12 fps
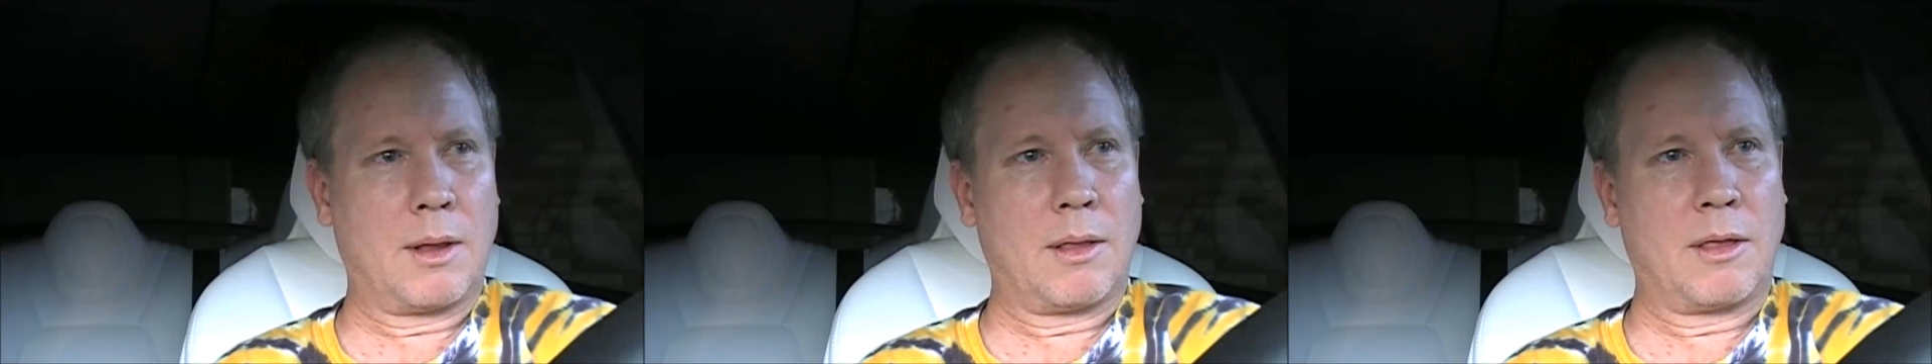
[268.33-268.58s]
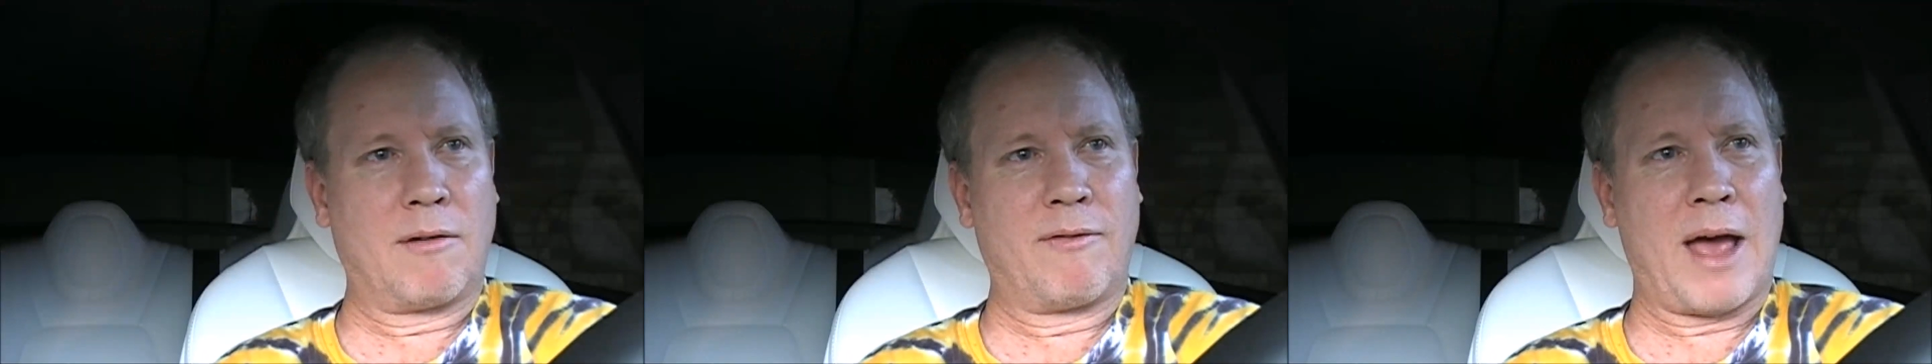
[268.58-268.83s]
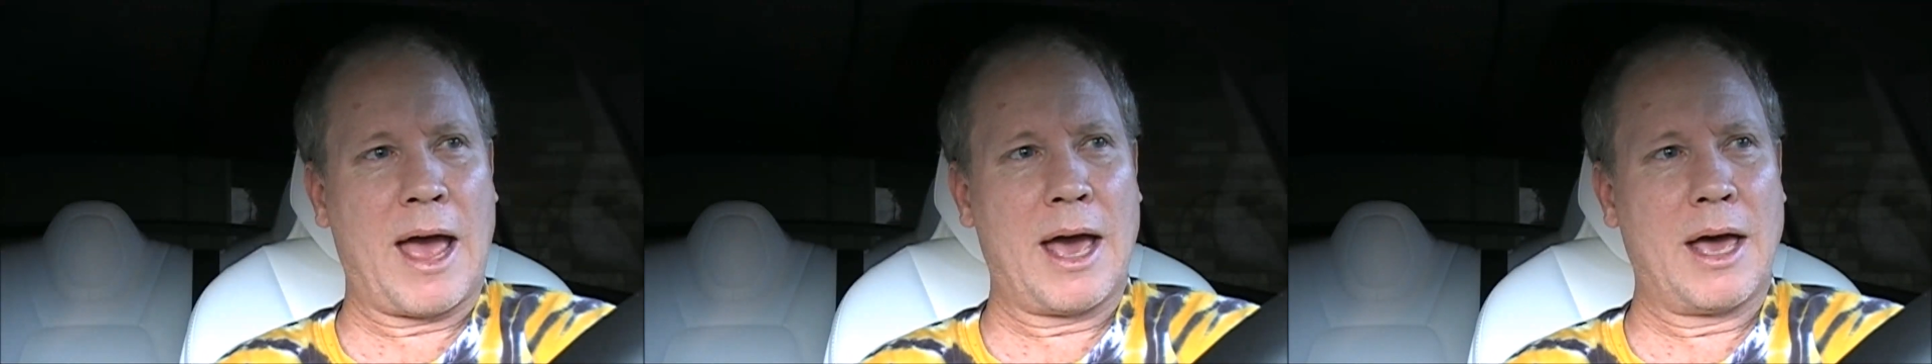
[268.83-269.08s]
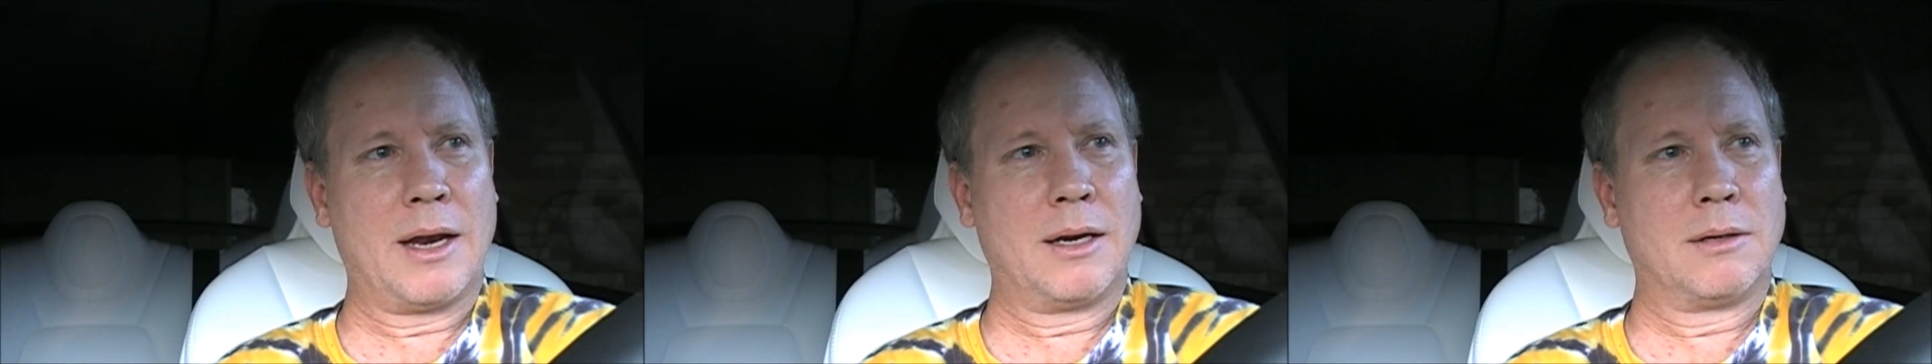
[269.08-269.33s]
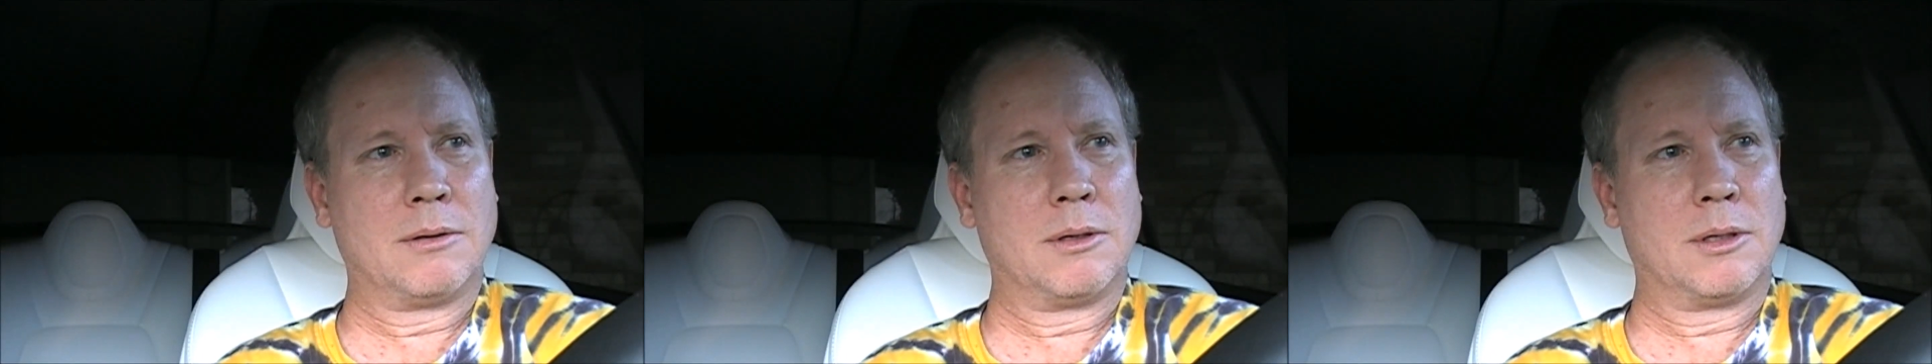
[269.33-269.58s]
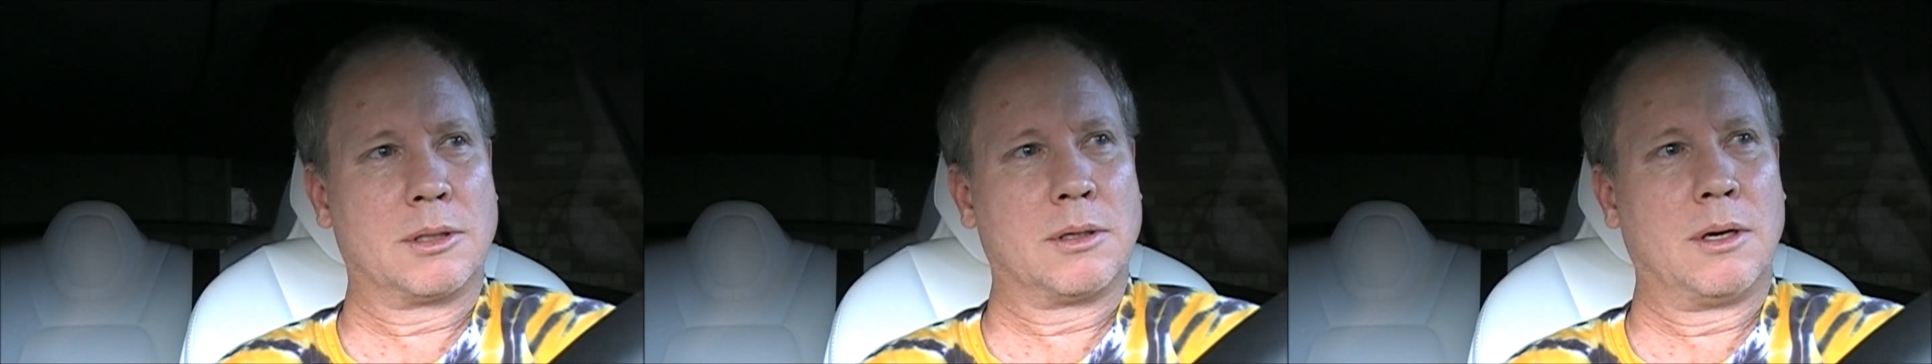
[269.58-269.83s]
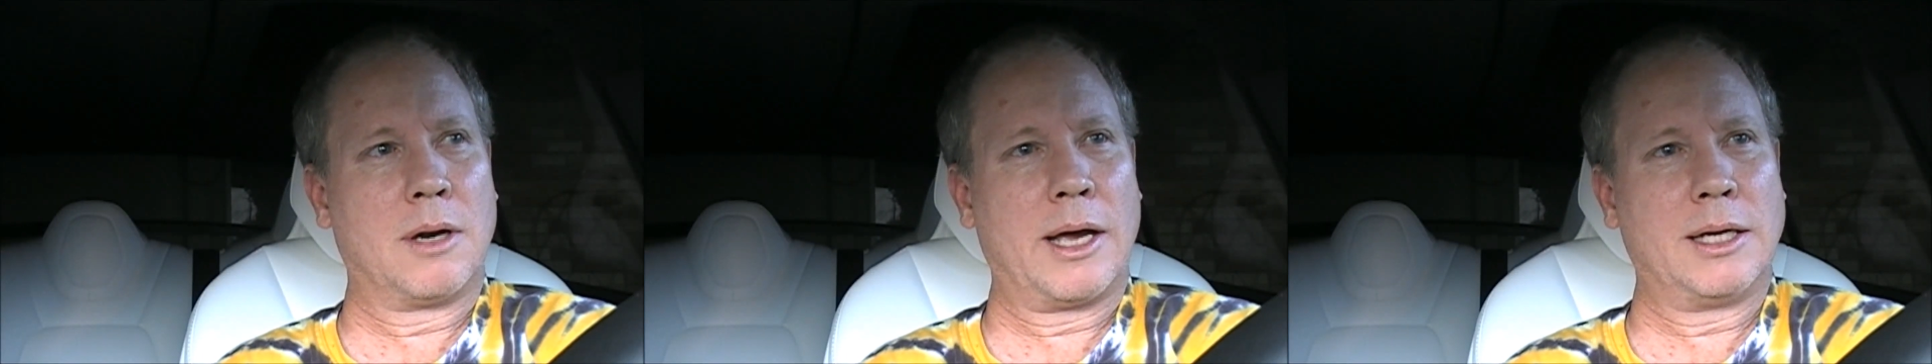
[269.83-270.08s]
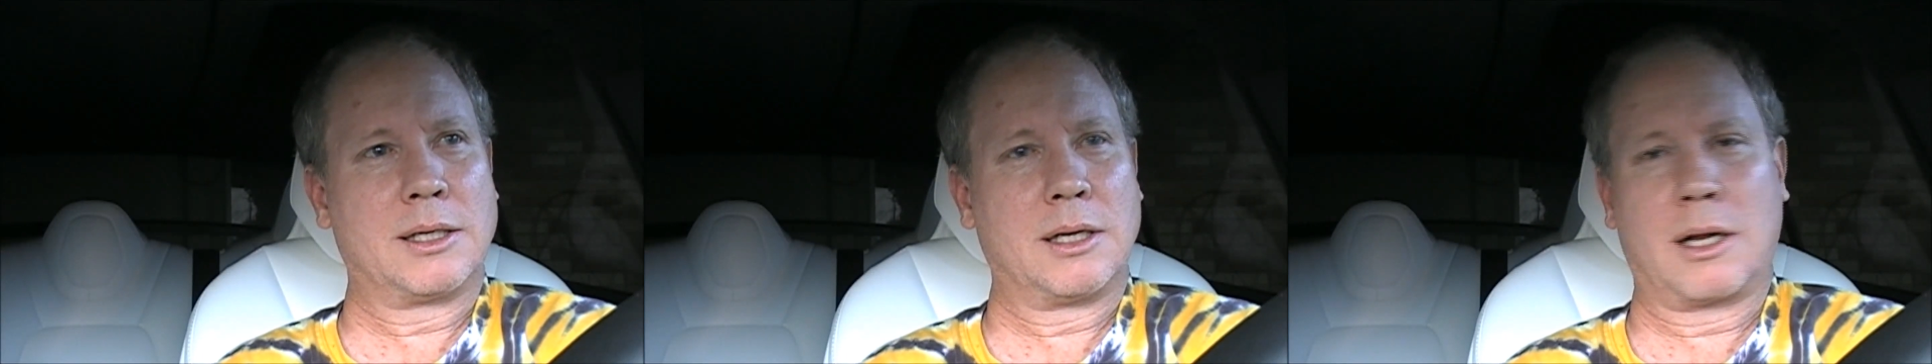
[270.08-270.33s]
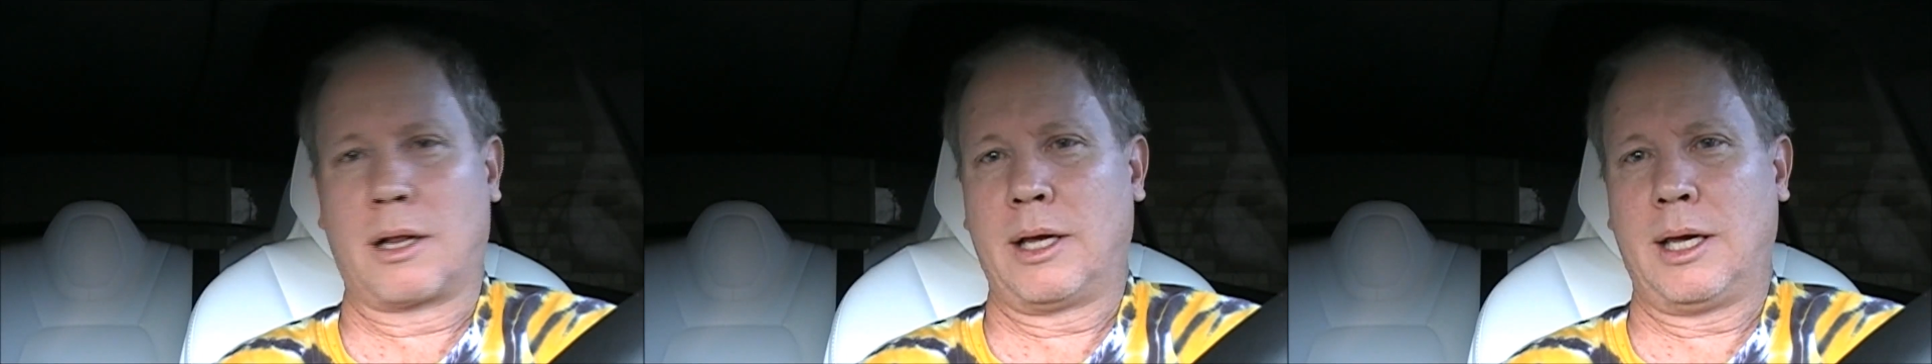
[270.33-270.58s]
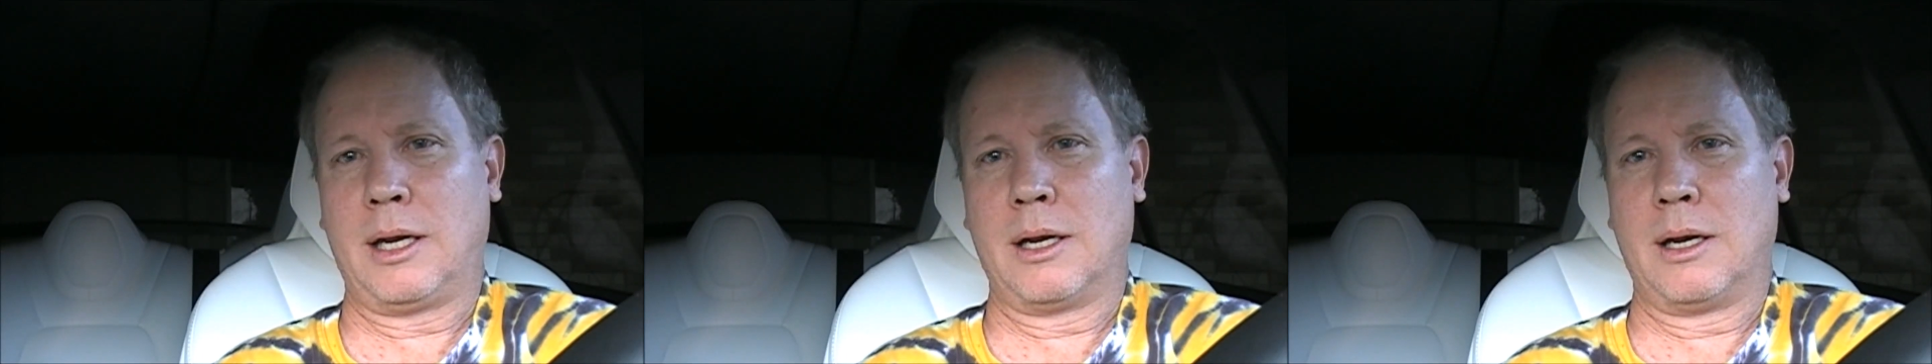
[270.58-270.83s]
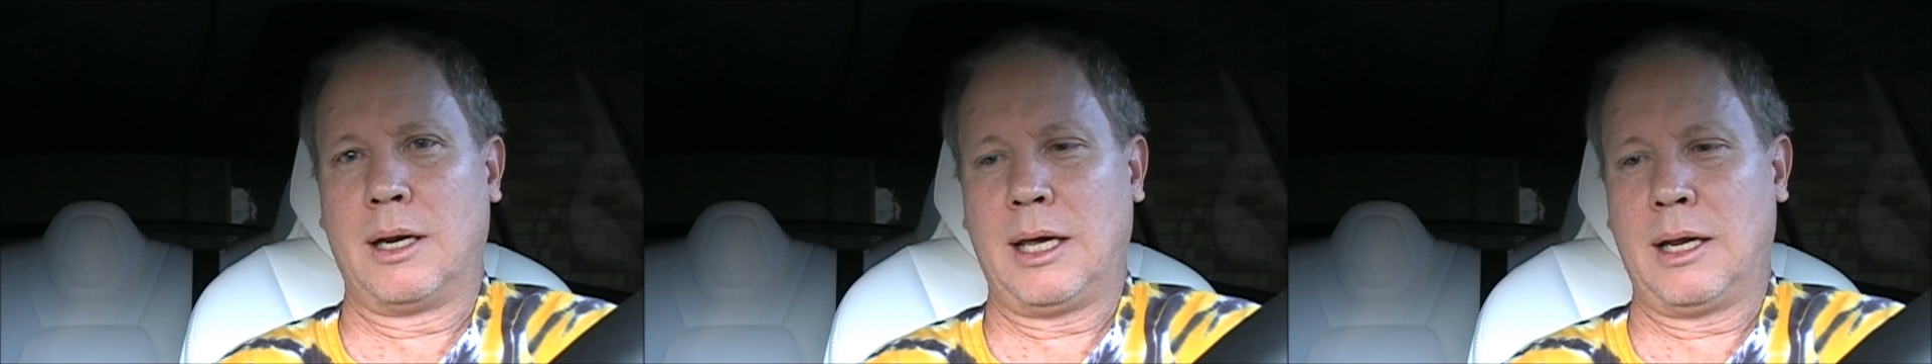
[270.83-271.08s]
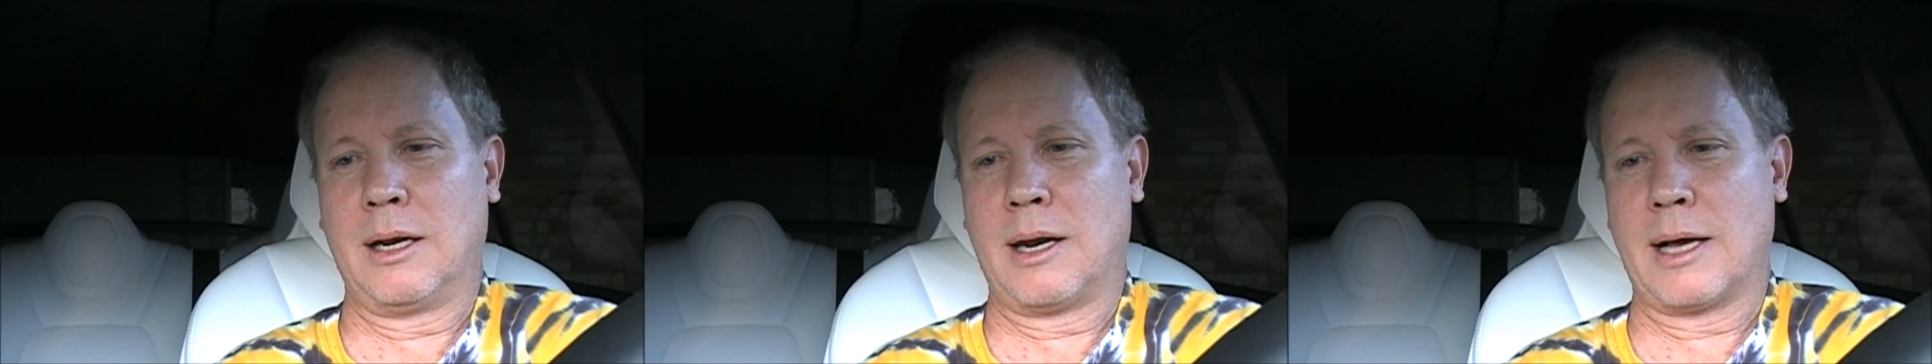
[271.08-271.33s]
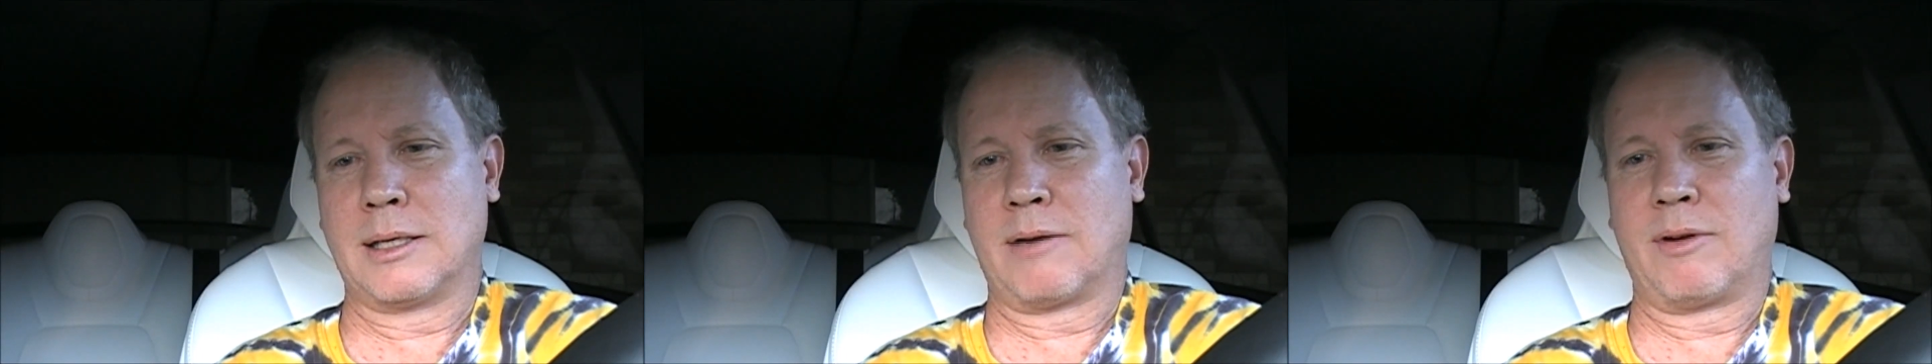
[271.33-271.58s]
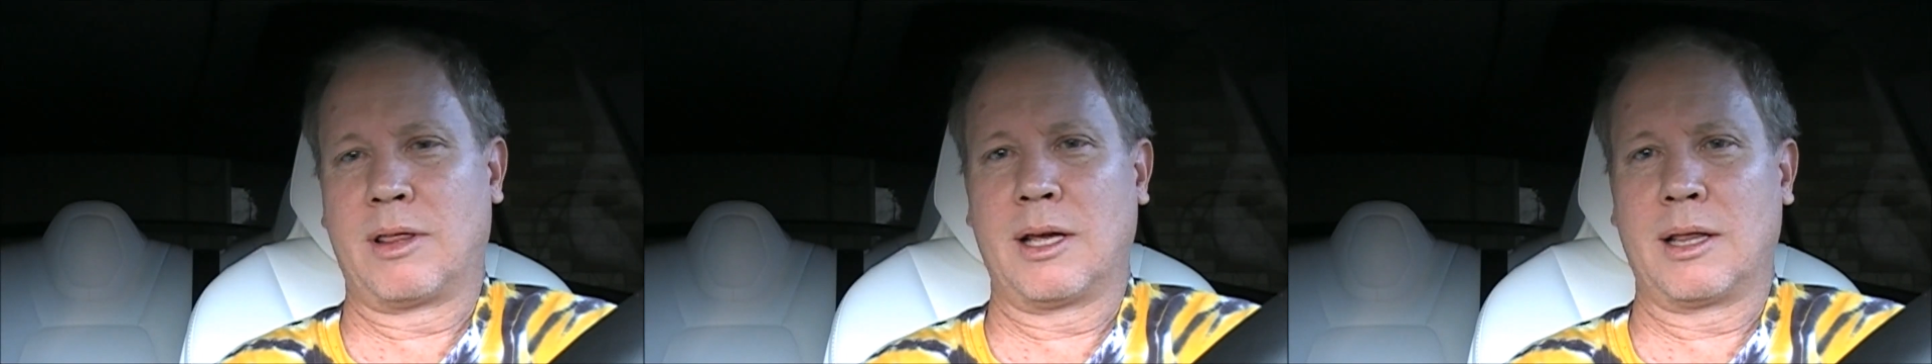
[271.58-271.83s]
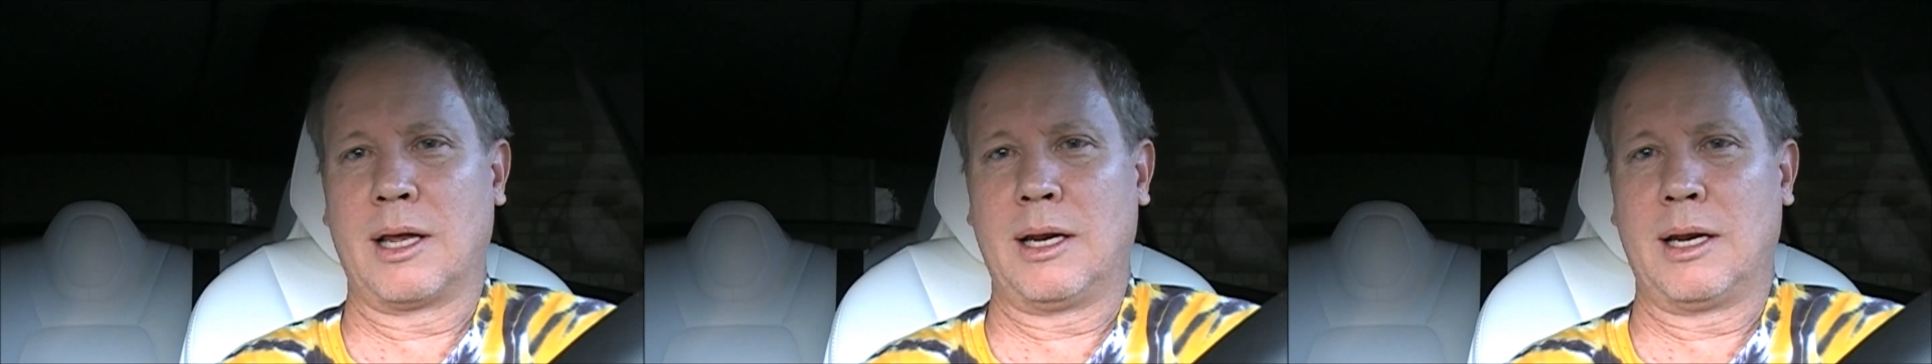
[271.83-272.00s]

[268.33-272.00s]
Their van, it's nice and clean and neat and has everything they